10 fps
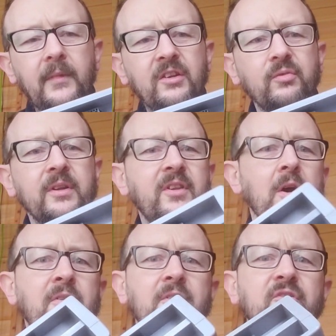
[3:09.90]
So I
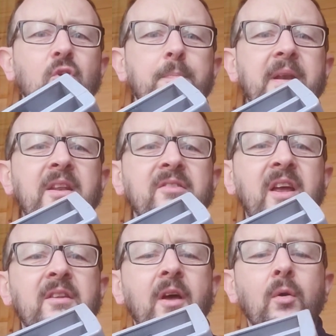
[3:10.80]
dug the Super
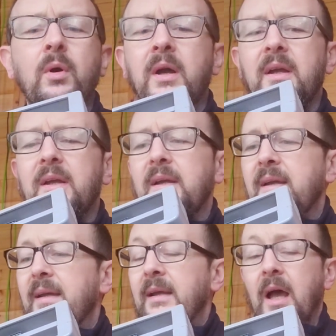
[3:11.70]
Nintendo
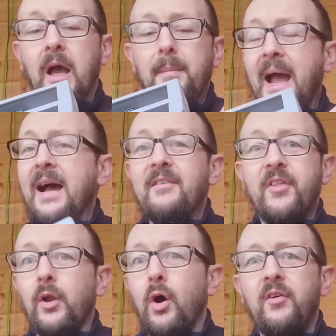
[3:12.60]
out of
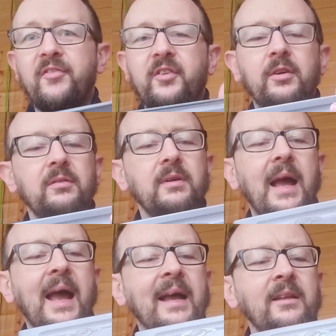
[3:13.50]
the loft,
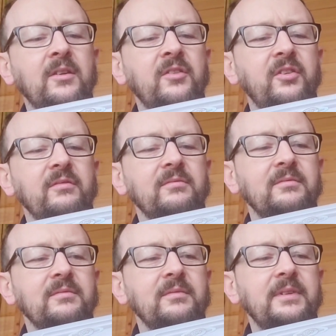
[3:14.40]
and
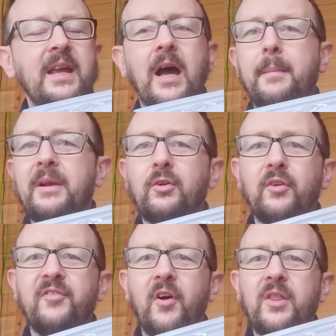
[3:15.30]
yeah, I mean, I've got
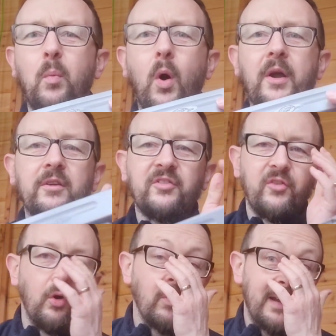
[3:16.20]
to find the wires
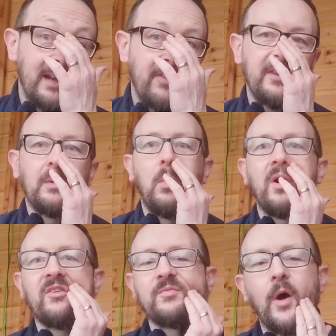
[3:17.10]
for it. I think the
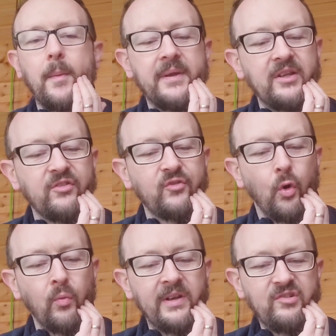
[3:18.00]
wires might be in
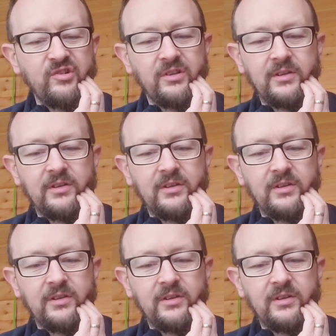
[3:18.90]
storage,